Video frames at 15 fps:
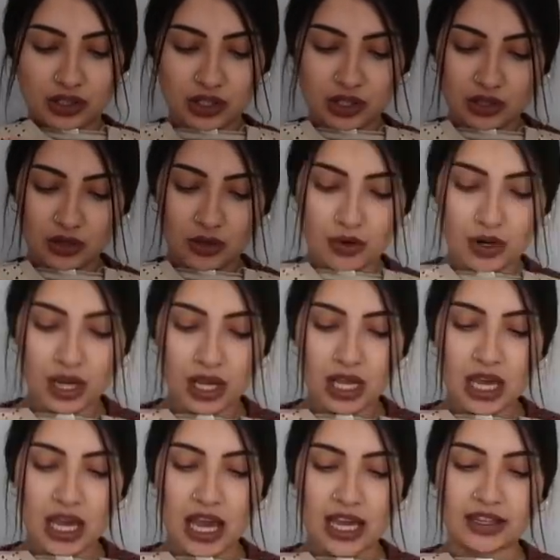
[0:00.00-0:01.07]
too.
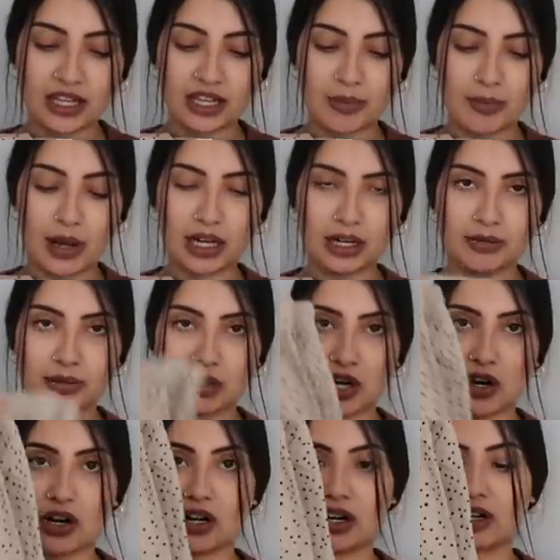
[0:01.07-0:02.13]
And then the bottoms
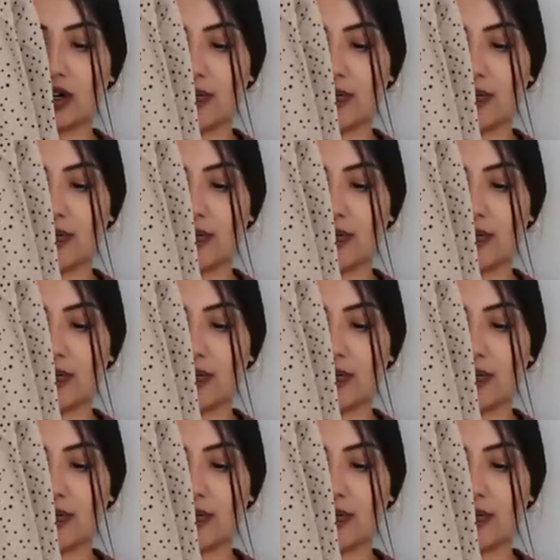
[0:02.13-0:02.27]
are